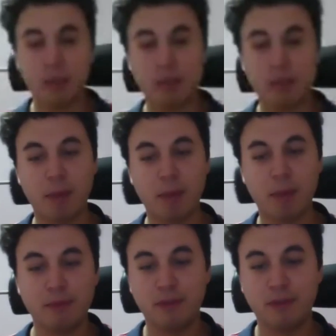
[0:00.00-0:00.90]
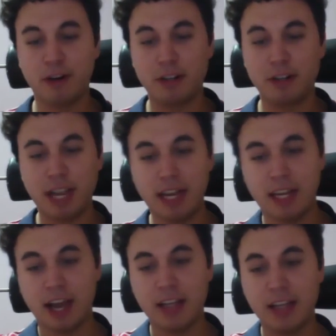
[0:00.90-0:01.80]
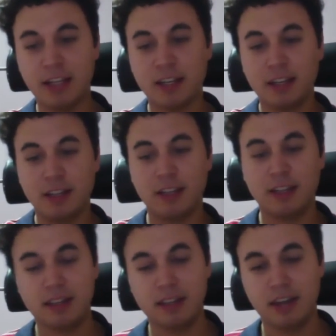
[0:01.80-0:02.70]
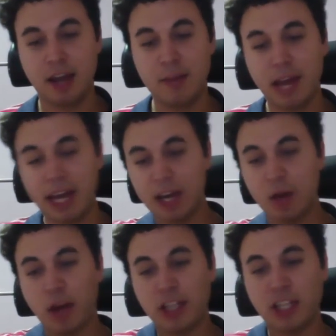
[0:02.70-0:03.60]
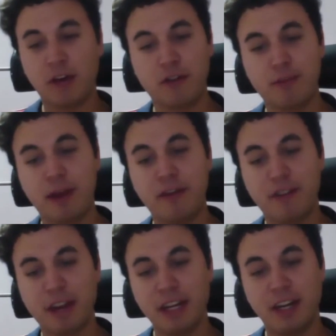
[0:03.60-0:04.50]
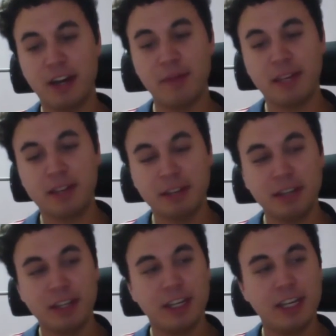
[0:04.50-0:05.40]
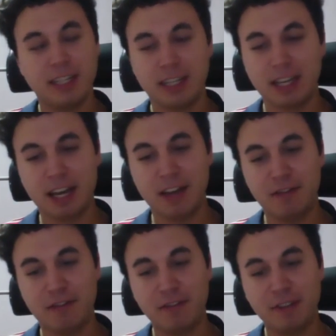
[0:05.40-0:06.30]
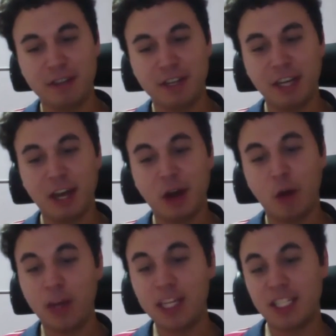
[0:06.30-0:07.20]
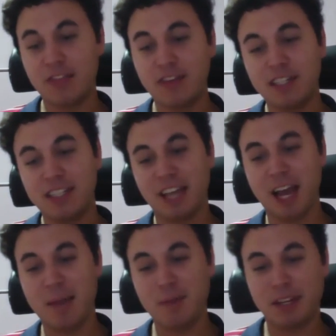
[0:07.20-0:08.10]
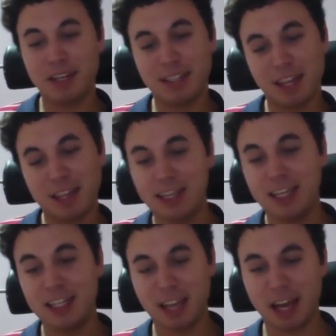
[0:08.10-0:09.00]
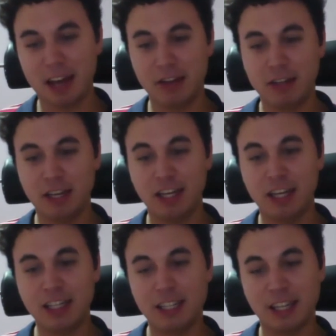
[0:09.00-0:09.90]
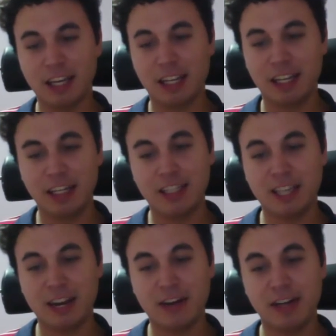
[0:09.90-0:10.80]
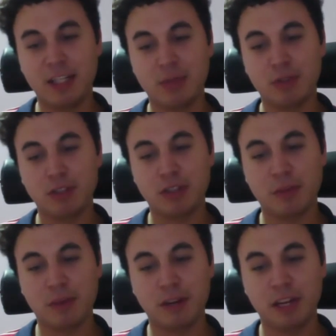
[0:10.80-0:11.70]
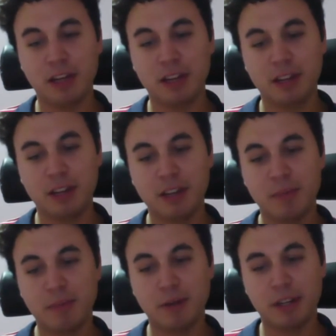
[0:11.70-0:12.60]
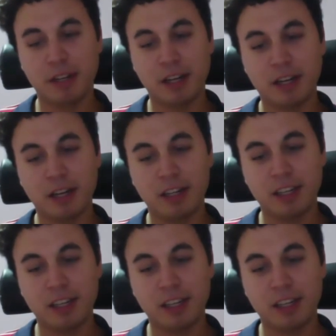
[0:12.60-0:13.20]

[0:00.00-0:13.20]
problem for dating Isaac? I mean, I got to watch out for my friend here. I mean, is it kind of a waste of his time? Because I think he's kind of looking into, like, getting serious with somebody. But, yeah,